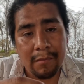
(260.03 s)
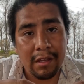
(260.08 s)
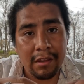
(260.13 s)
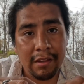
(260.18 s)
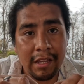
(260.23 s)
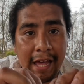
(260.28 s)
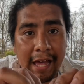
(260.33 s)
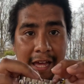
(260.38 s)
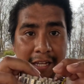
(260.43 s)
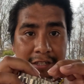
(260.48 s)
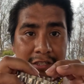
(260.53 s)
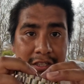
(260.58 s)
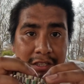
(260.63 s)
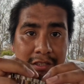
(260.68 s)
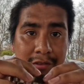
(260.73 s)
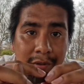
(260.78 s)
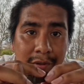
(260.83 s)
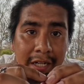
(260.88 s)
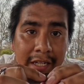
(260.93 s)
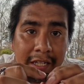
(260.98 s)
The
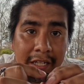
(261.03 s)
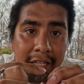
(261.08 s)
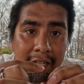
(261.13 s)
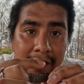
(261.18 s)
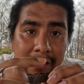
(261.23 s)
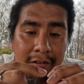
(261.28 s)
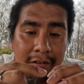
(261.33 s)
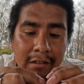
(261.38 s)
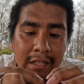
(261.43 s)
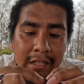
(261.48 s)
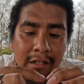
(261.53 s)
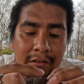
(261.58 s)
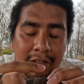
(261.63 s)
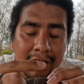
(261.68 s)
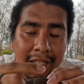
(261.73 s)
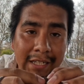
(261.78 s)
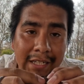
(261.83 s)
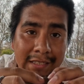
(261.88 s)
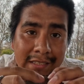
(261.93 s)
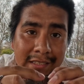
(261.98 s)
edges right here, like on the
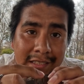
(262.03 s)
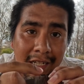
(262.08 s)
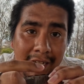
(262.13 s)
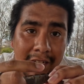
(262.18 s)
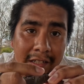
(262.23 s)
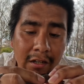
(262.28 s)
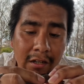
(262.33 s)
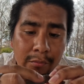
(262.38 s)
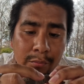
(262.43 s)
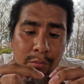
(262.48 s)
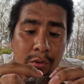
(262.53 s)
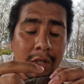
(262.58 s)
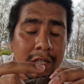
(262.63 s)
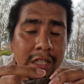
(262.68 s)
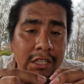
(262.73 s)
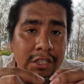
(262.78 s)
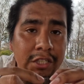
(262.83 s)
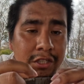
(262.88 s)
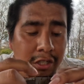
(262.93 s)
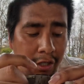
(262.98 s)
inside, are
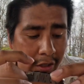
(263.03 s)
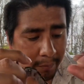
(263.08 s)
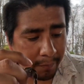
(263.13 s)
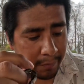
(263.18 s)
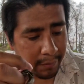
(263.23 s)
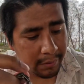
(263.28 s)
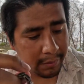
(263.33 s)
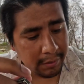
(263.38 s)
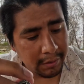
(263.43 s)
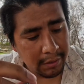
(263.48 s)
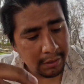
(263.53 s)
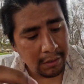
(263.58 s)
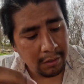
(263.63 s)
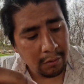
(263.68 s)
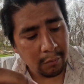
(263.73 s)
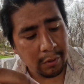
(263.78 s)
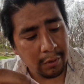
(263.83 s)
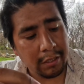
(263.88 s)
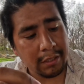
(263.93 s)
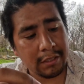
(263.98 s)
pretty sharp,
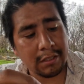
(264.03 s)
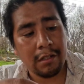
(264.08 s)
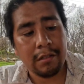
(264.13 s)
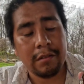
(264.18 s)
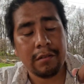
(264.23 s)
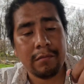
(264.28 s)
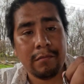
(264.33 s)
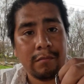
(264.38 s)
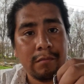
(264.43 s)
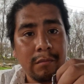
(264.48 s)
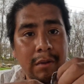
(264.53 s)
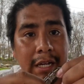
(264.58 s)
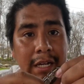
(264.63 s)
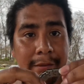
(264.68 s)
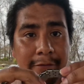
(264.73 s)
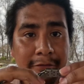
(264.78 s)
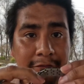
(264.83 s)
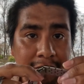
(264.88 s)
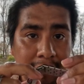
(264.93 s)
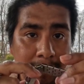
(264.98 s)
whereas on my
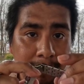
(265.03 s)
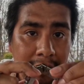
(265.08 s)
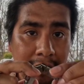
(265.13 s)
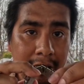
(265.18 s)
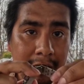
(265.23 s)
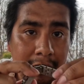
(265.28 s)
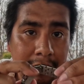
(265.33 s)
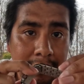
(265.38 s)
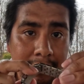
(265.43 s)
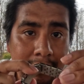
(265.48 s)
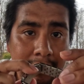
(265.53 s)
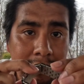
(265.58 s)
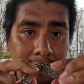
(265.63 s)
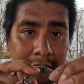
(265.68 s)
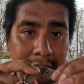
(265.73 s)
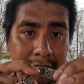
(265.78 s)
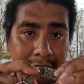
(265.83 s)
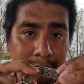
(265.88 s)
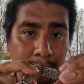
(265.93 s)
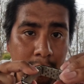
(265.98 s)
Amphibia,
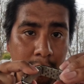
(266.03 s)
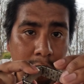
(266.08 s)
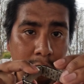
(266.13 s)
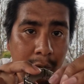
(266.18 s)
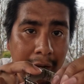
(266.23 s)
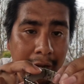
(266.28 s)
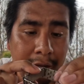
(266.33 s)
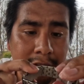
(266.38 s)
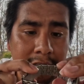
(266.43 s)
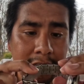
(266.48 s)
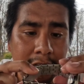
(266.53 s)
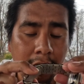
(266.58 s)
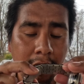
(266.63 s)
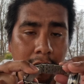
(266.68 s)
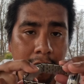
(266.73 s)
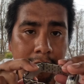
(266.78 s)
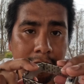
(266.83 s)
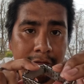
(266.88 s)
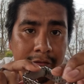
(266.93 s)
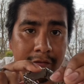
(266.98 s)
it's more rounded
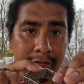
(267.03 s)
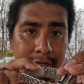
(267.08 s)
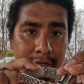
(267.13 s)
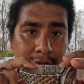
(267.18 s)
off.